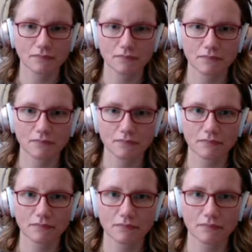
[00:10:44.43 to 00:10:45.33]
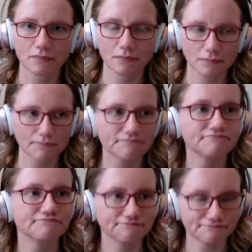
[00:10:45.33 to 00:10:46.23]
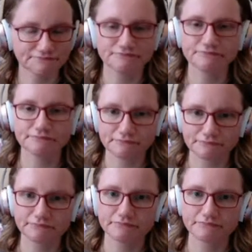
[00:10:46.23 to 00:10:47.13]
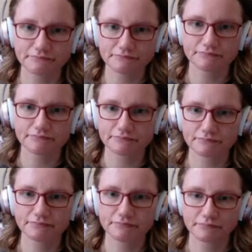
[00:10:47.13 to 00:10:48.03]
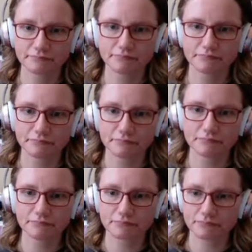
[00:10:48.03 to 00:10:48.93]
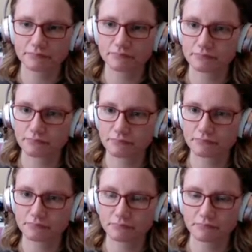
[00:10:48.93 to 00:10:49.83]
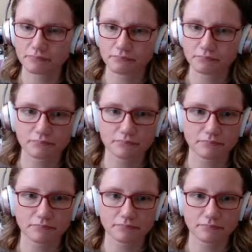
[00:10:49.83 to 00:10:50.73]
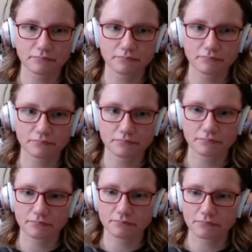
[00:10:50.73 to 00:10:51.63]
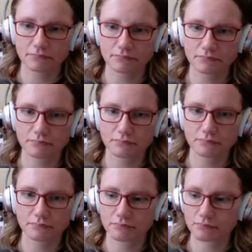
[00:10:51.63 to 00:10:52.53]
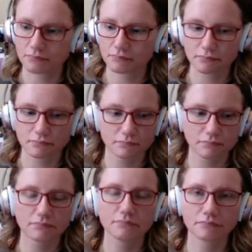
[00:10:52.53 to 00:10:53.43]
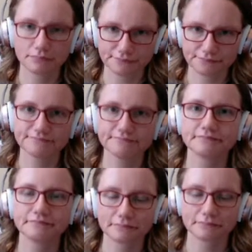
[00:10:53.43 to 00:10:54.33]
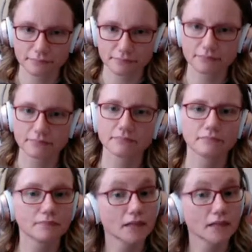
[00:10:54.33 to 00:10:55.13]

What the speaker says: You know, in other words, it's kind of a, not diminutive, but it's like it's lowering yourself respectfully in the eyes of somebody whom you respect.